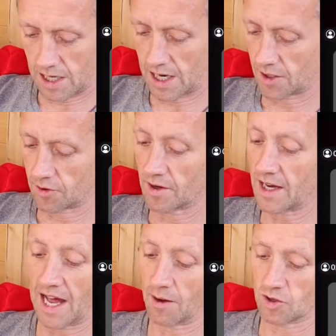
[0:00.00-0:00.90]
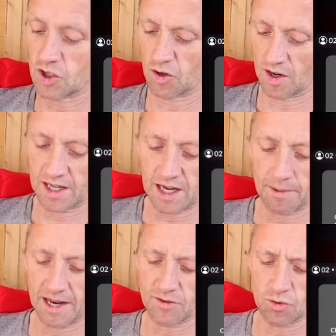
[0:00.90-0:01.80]
and I don't think anyone's joining. I can't
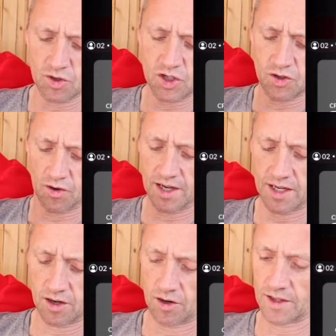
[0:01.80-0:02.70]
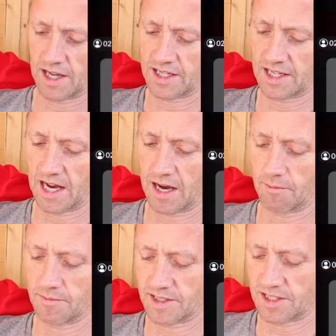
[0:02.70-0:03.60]
believe no one's joining on this
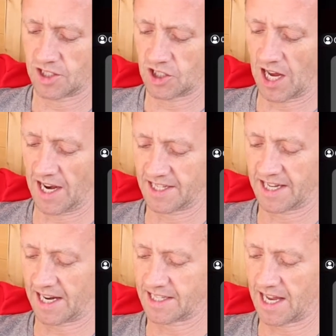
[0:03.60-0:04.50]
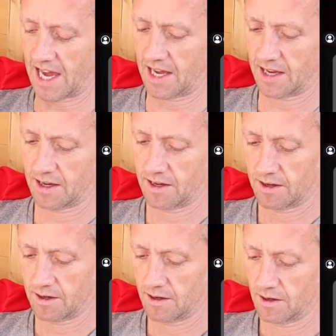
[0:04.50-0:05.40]
um, Genesect Day.
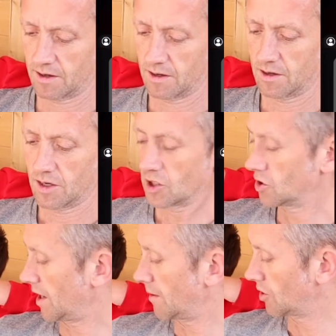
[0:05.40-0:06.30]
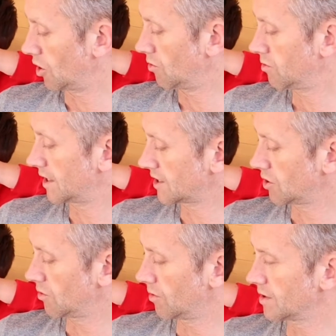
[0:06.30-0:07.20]
So here we go. Let's
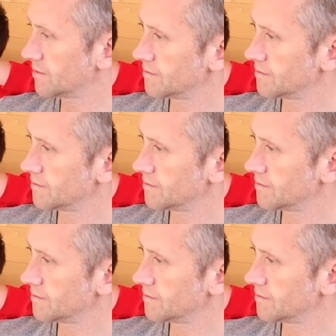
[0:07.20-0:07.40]
go, Owen.